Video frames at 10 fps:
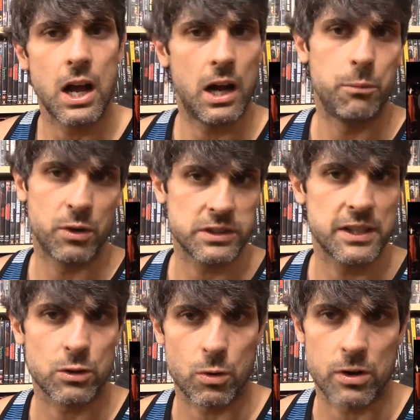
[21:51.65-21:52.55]
um, with
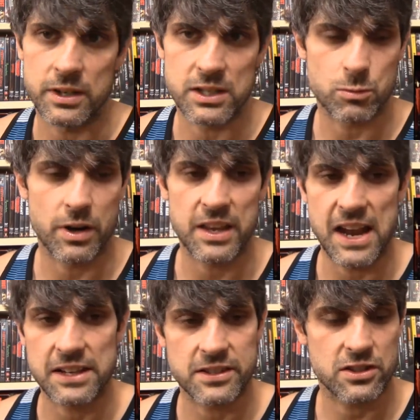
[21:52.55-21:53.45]
Leo Gordon as one of
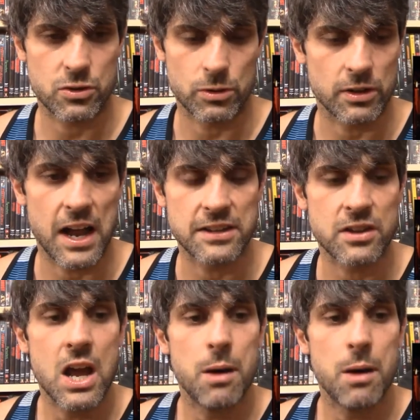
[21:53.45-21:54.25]
the ancestral guys.